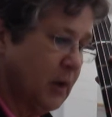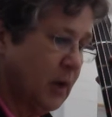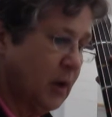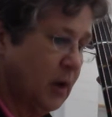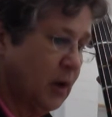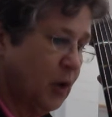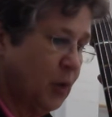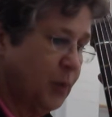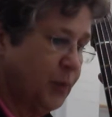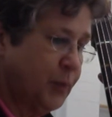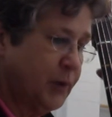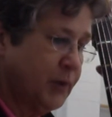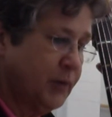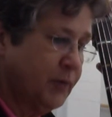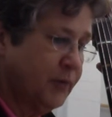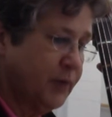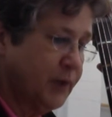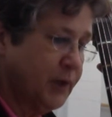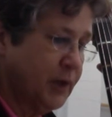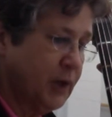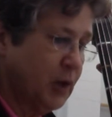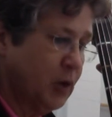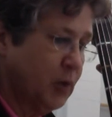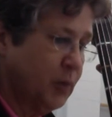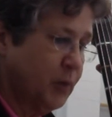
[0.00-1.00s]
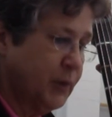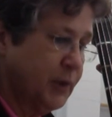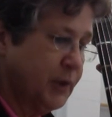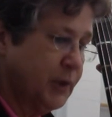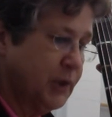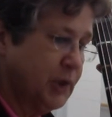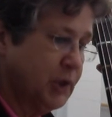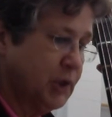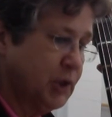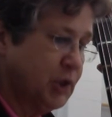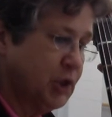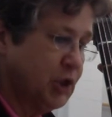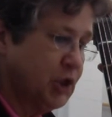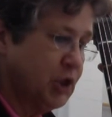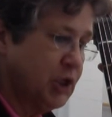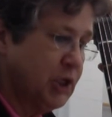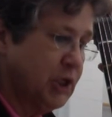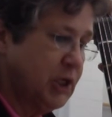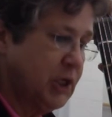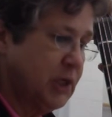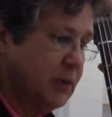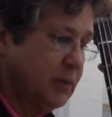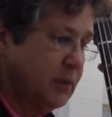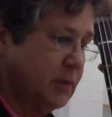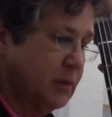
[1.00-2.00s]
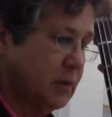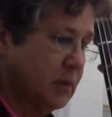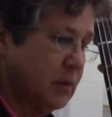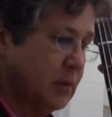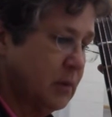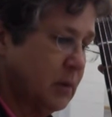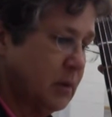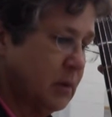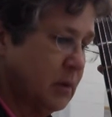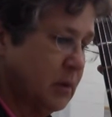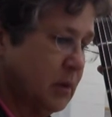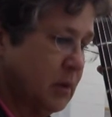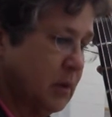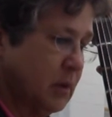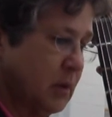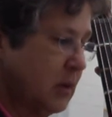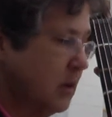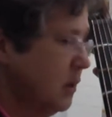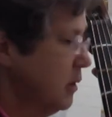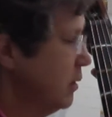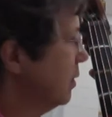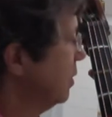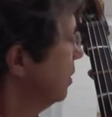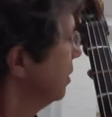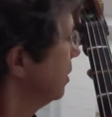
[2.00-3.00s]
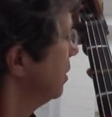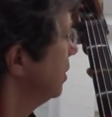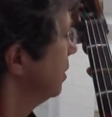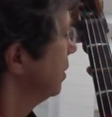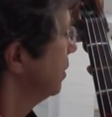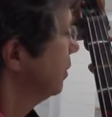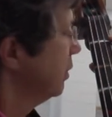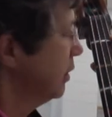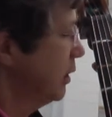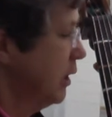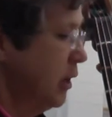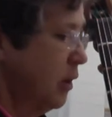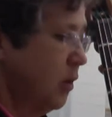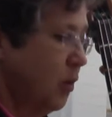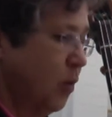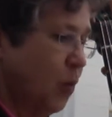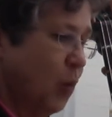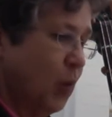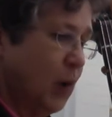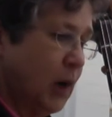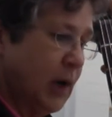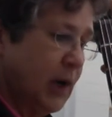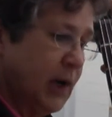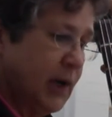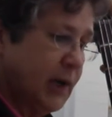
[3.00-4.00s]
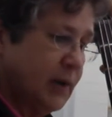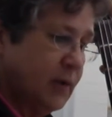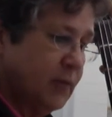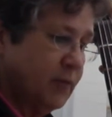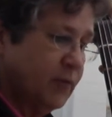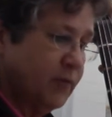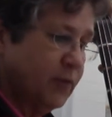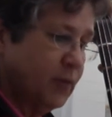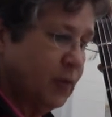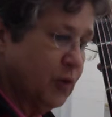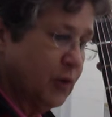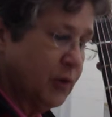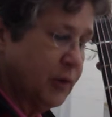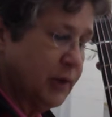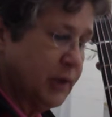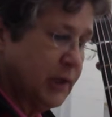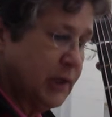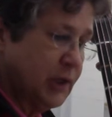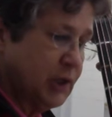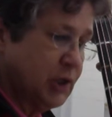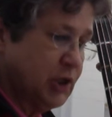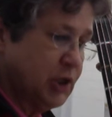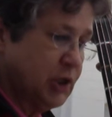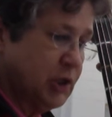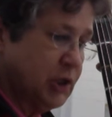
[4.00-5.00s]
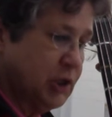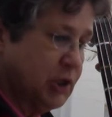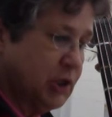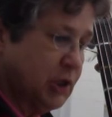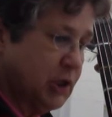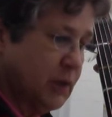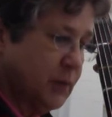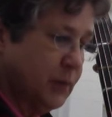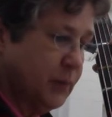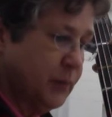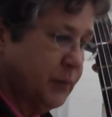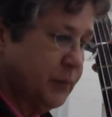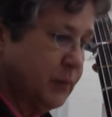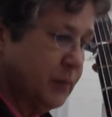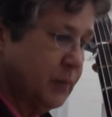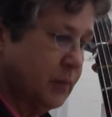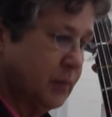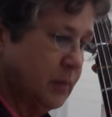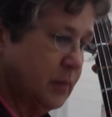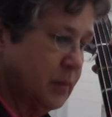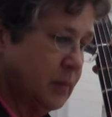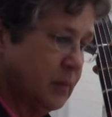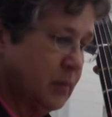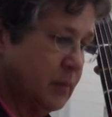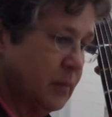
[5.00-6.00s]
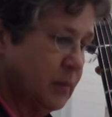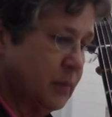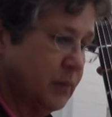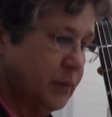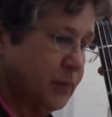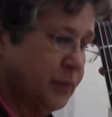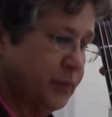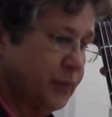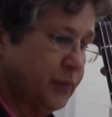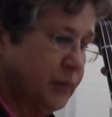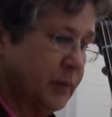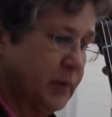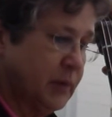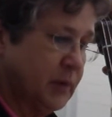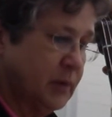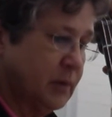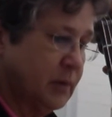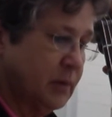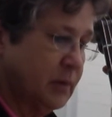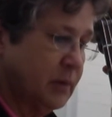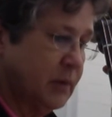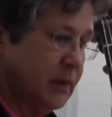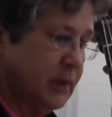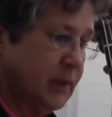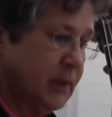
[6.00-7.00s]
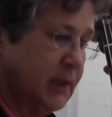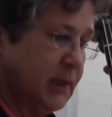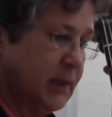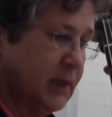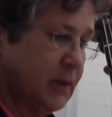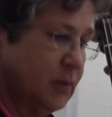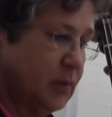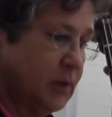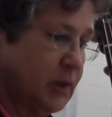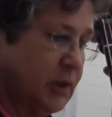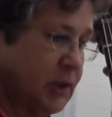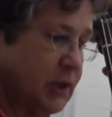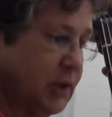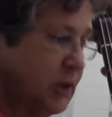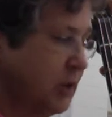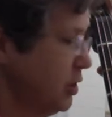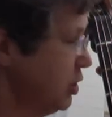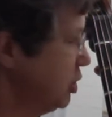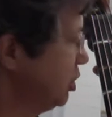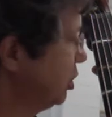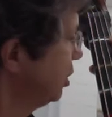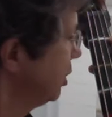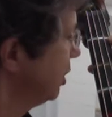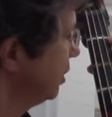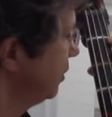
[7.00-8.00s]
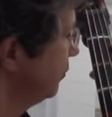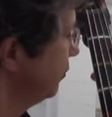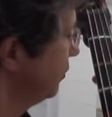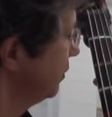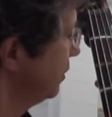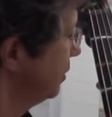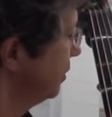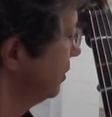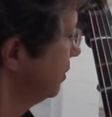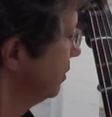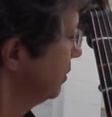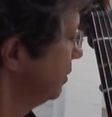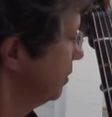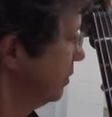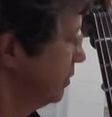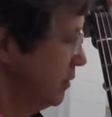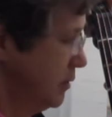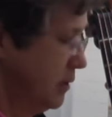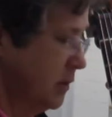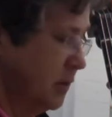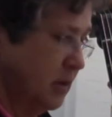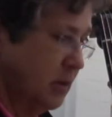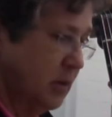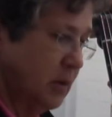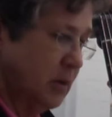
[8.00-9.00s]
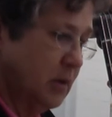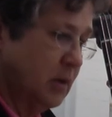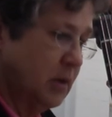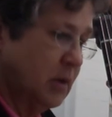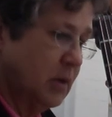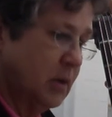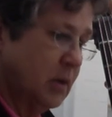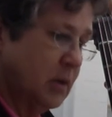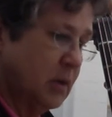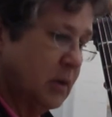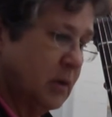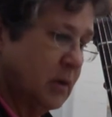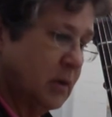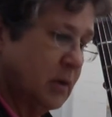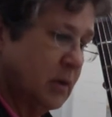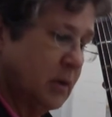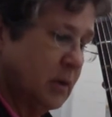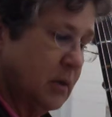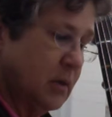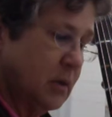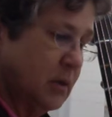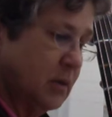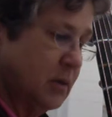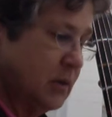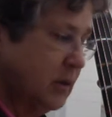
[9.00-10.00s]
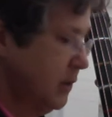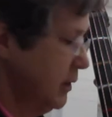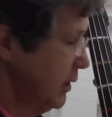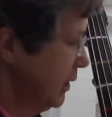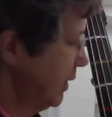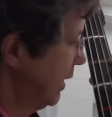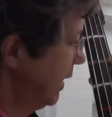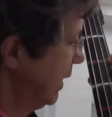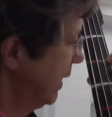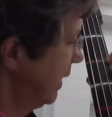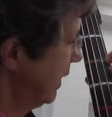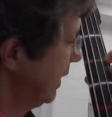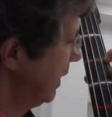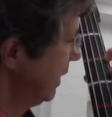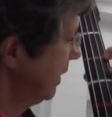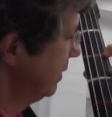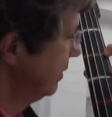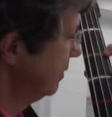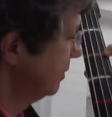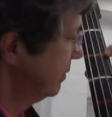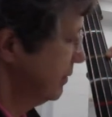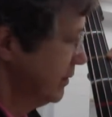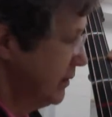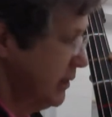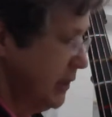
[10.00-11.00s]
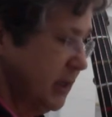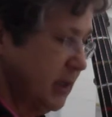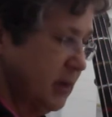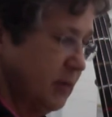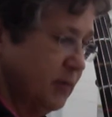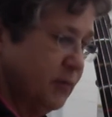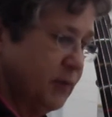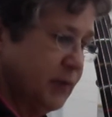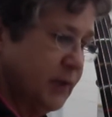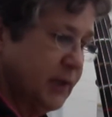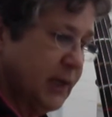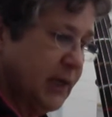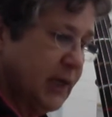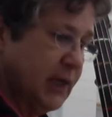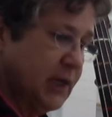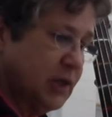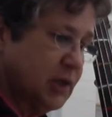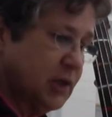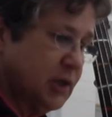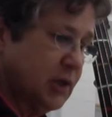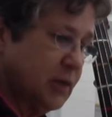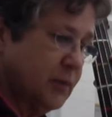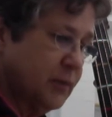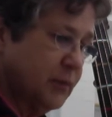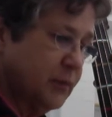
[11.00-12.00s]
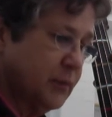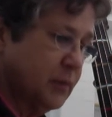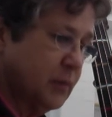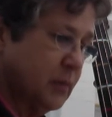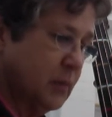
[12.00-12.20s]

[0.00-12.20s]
open for the open G, low 1 for the G sharp. Then it wants you to shift to the A, second for the A sharp,